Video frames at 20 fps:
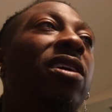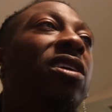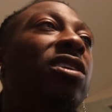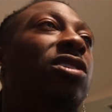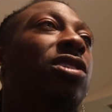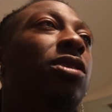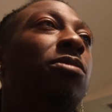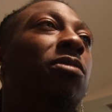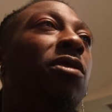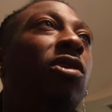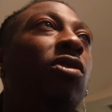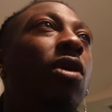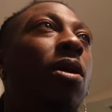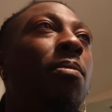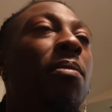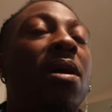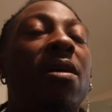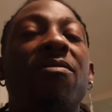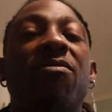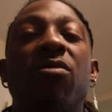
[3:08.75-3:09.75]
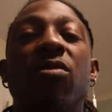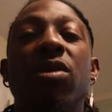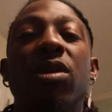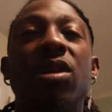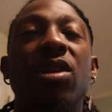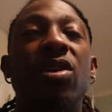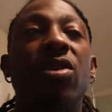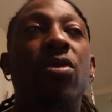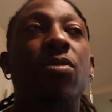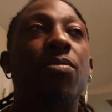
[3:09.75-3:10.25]
here to see my grandma for a
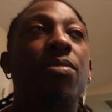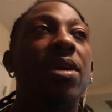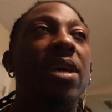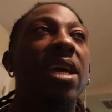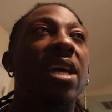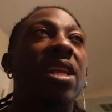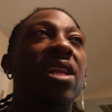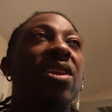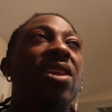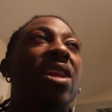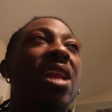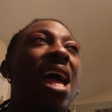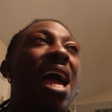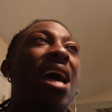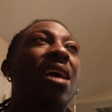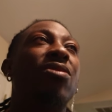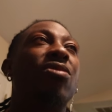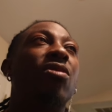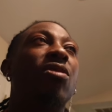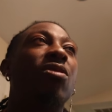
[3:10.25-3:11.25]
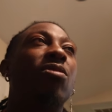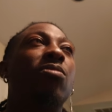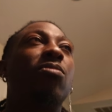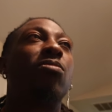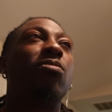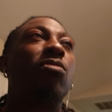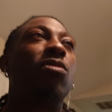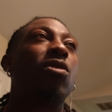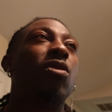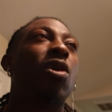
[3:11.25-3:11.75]
little bit, and then after
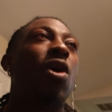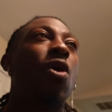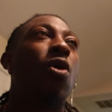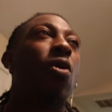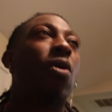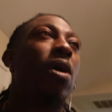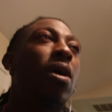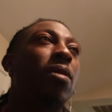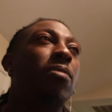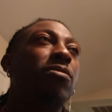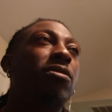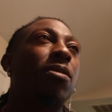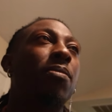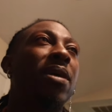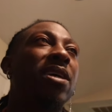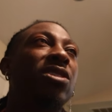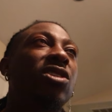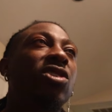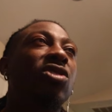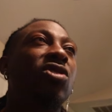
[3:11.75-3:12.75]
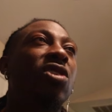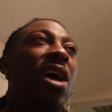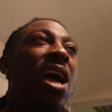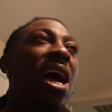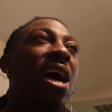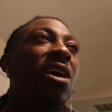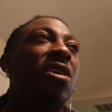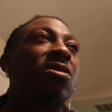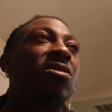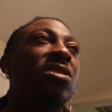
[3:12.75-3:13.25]
go to my sister's
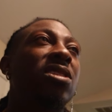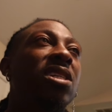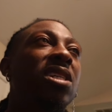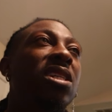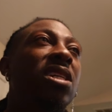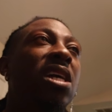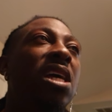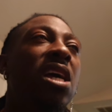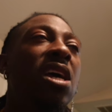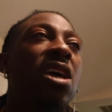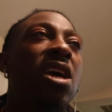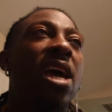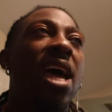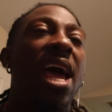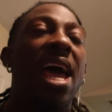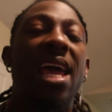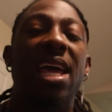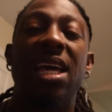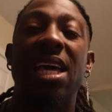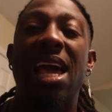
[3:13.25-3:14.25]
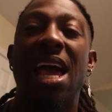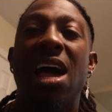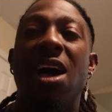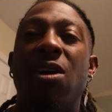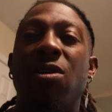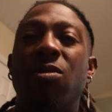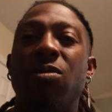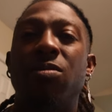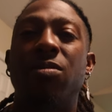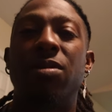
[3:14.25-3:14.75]
house and hang
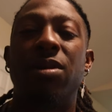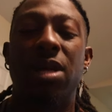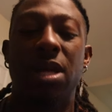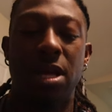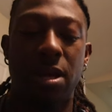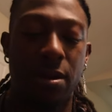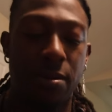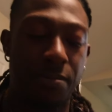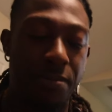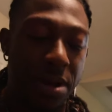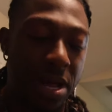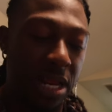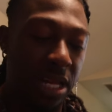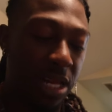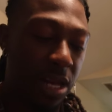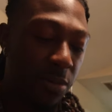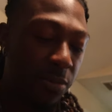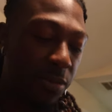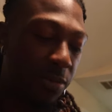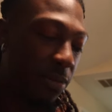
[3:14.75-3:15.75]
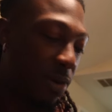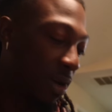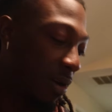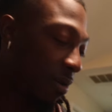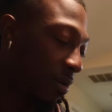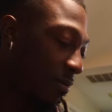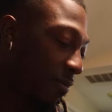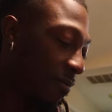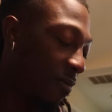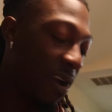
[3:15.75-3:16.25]
out. Probably a couple of my
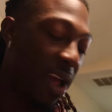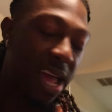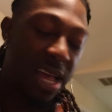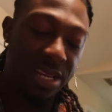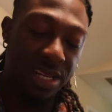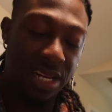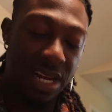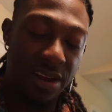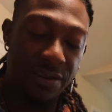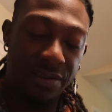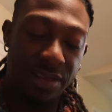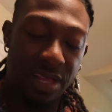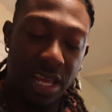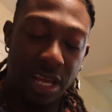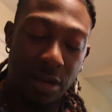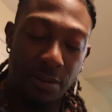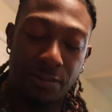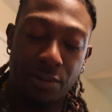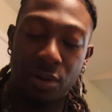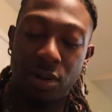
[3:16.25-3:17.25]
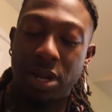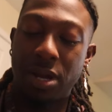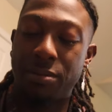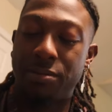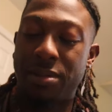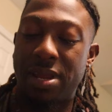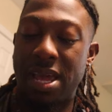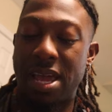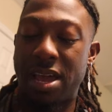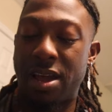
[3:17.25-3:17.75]
friends and everything and pull
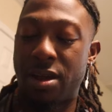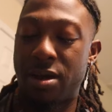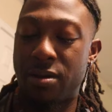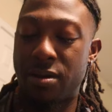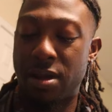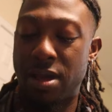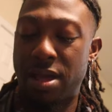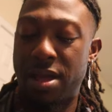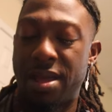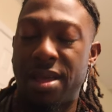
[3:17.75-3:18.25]
up there